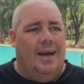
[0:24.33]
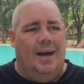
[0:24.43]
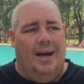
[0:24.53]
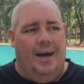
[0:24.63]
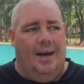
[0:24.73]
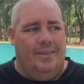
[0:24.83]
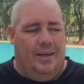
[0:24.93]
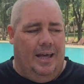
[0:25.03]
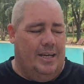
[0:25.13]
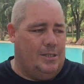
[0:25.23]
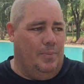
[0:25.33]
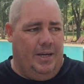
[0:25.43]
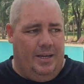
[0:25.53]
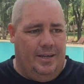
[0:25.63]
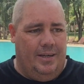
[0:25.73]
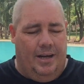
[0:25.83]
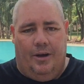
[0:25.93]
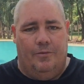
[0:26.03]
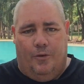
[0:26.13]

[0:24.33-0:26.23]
they'll ask me, you know,